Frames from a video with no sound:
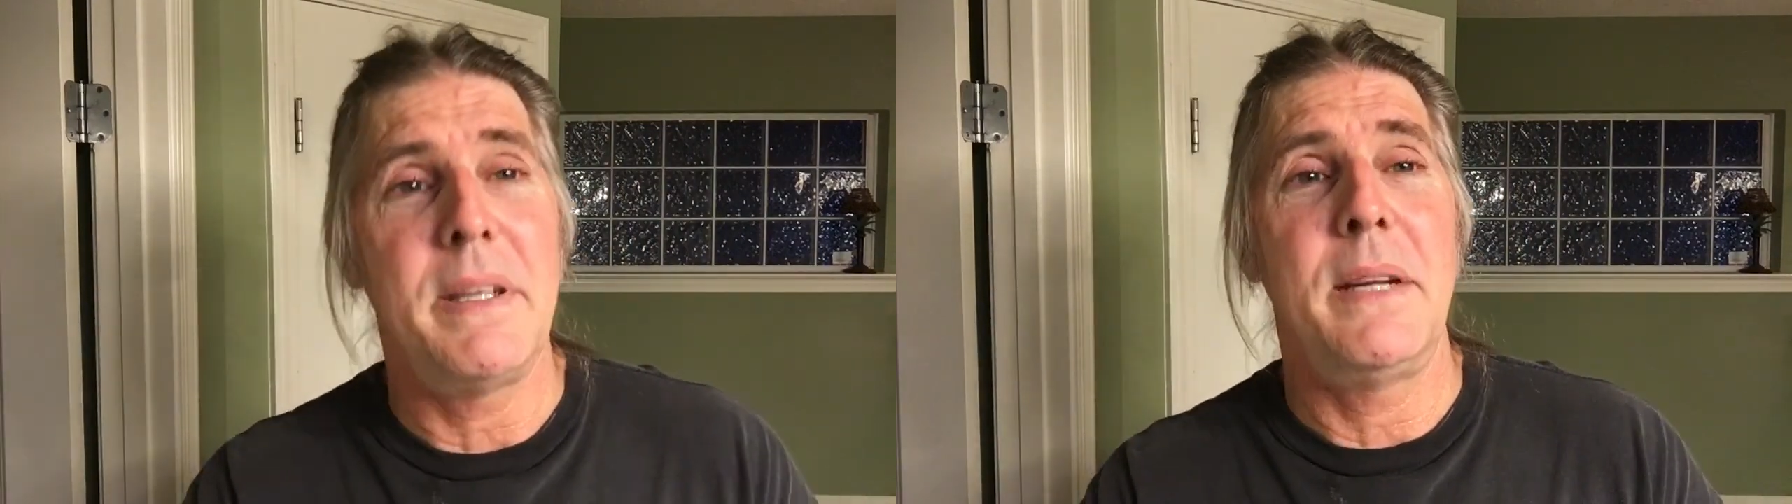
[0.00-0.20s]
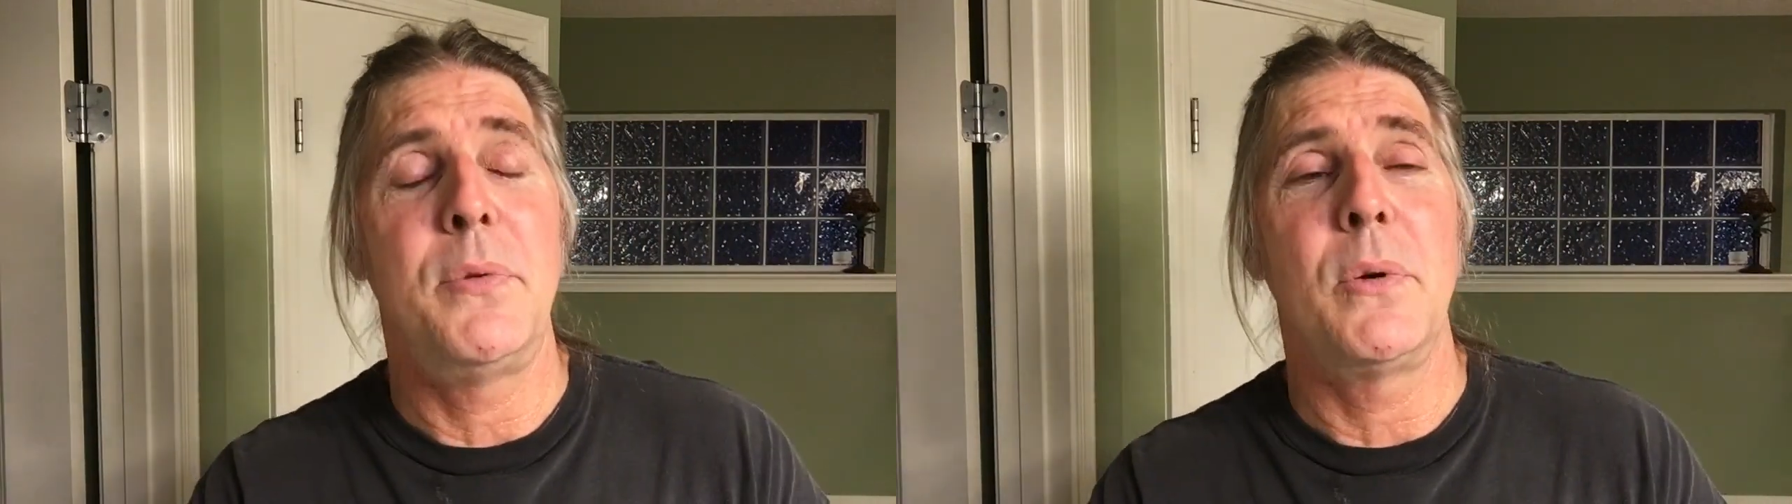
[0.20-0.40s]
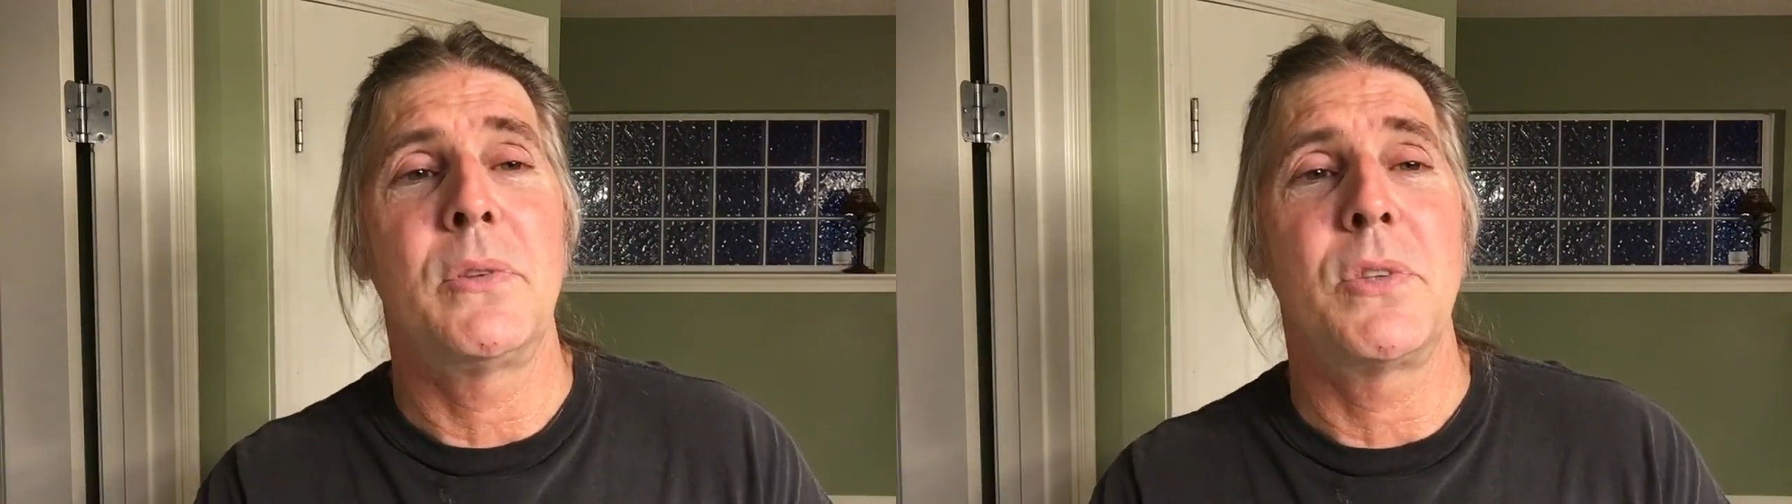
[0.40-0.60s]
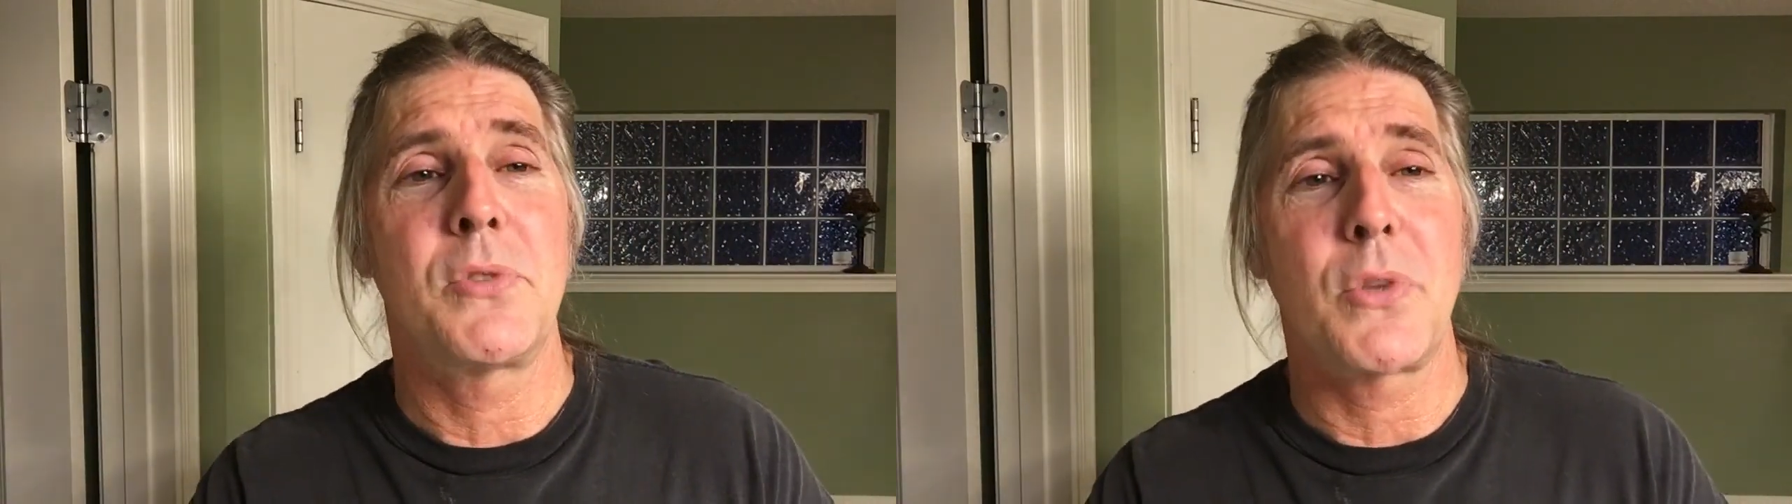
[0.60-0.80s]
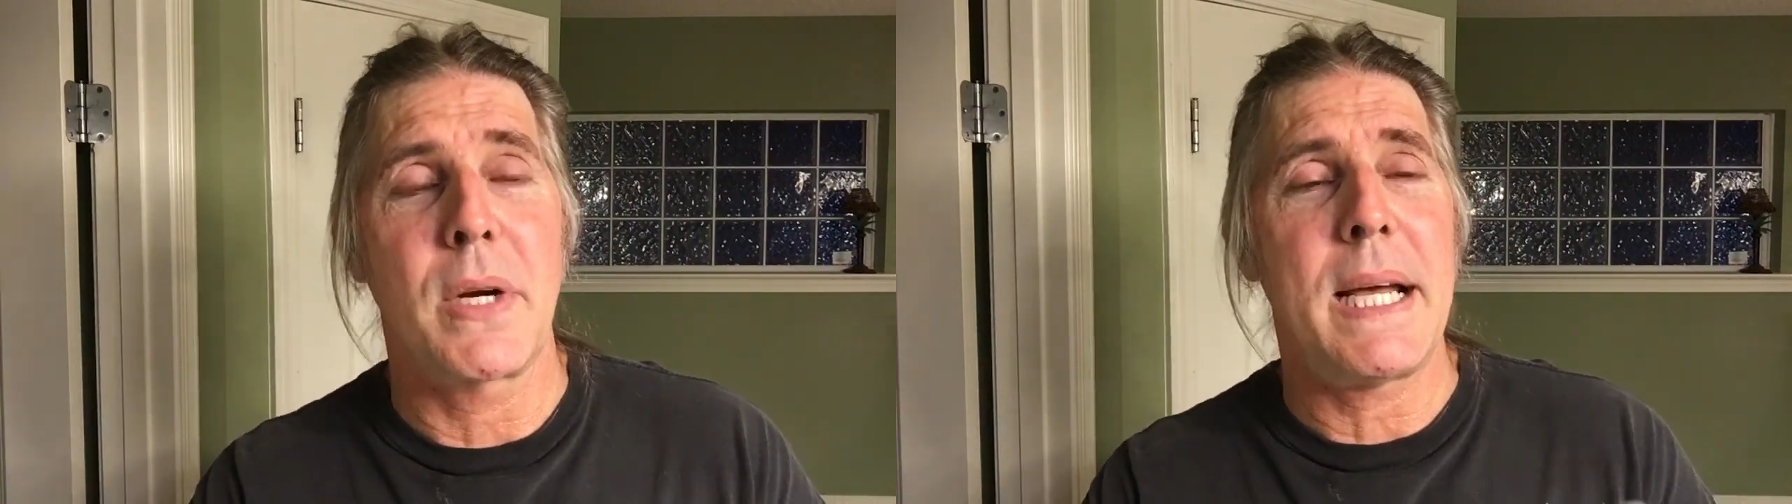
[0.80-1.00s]
it if you can
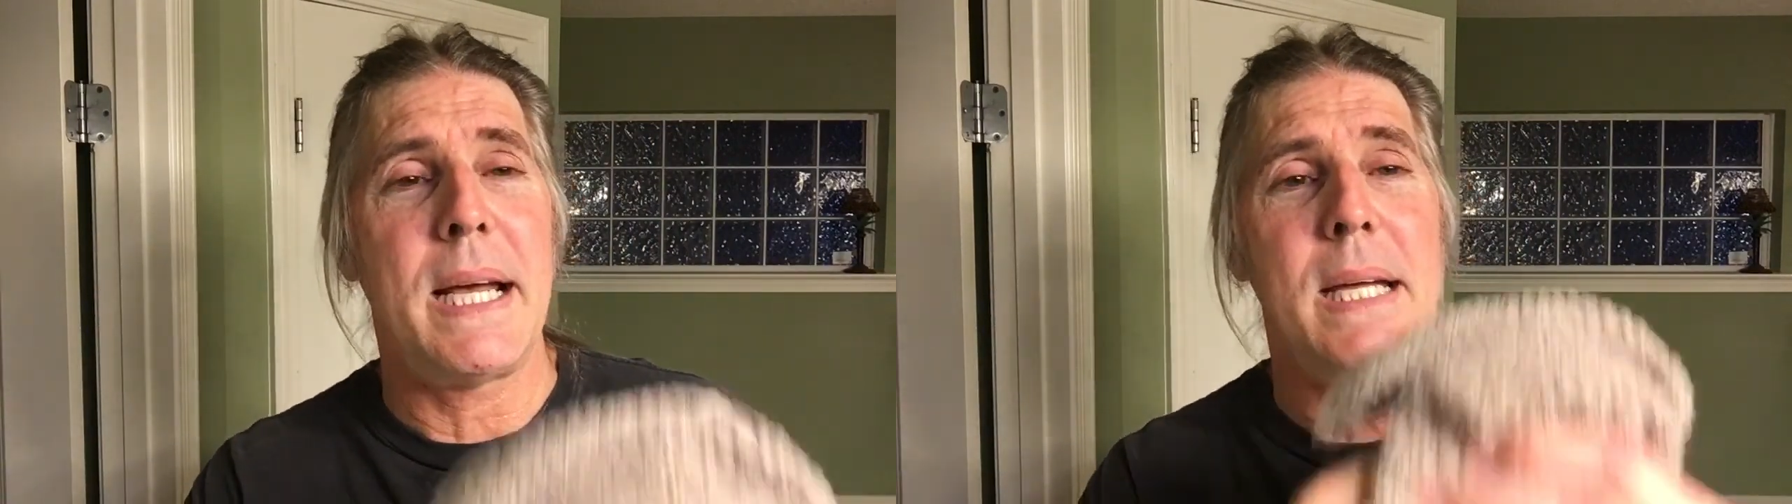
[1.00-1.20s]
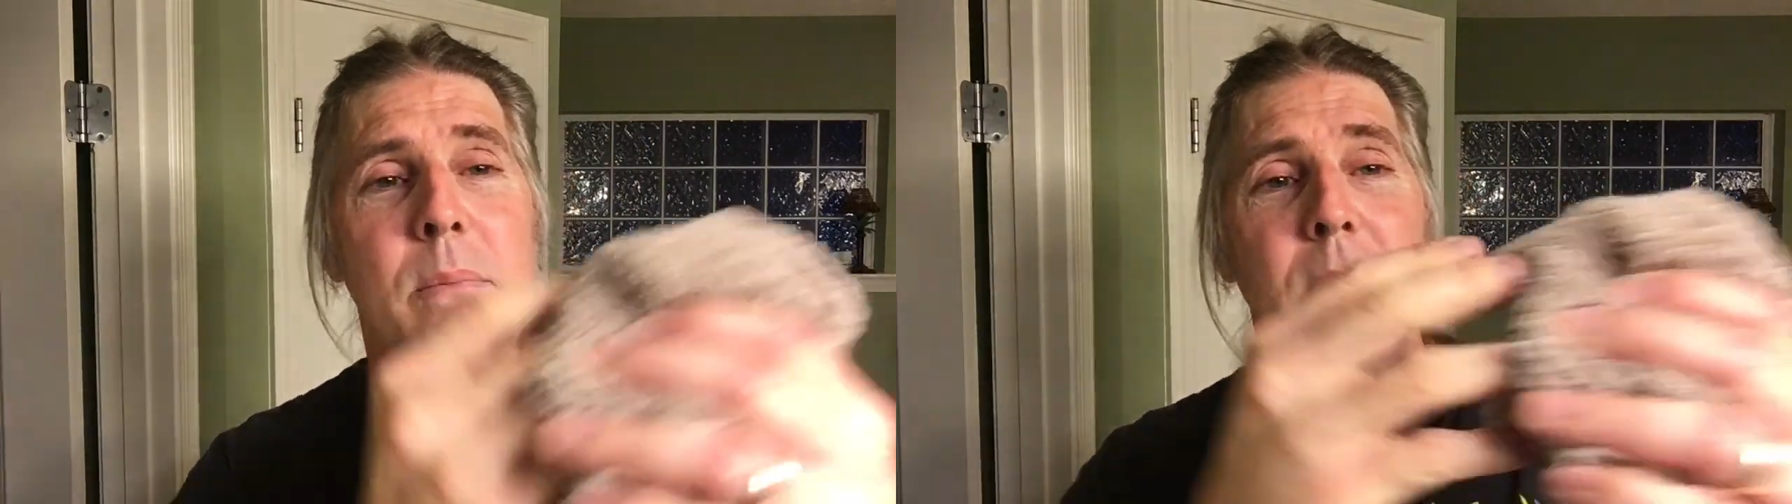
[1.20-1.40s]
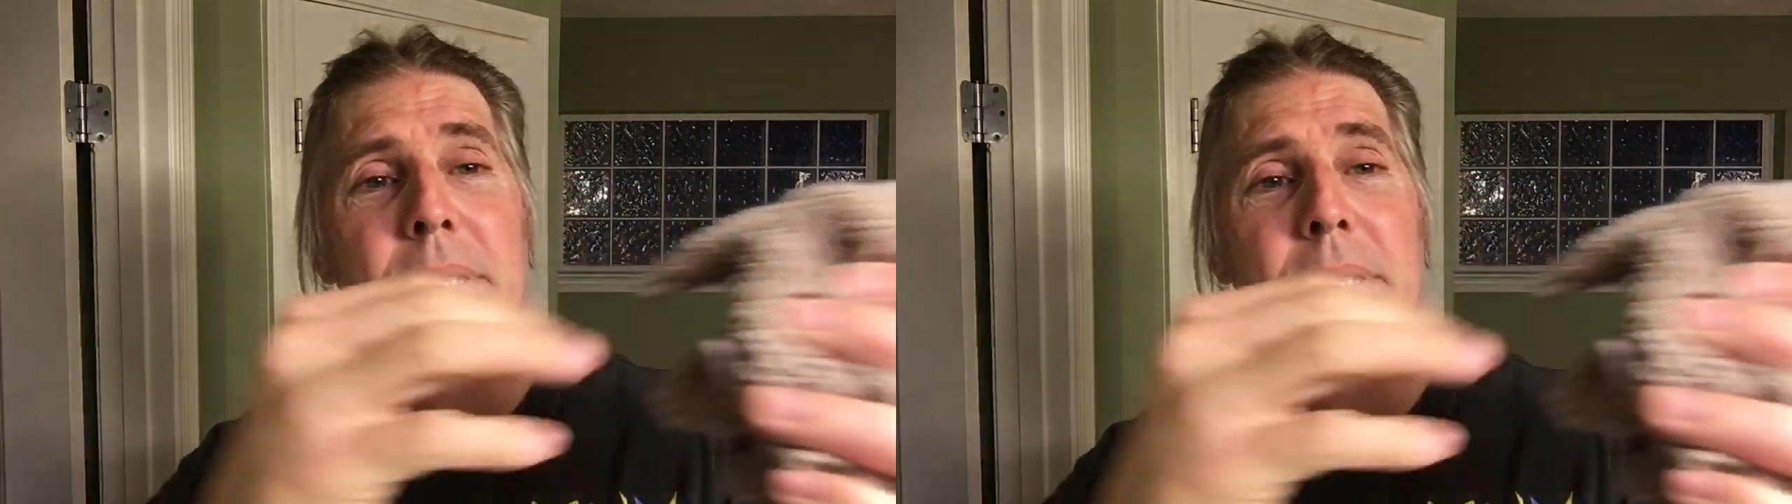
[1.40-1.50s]
subscribe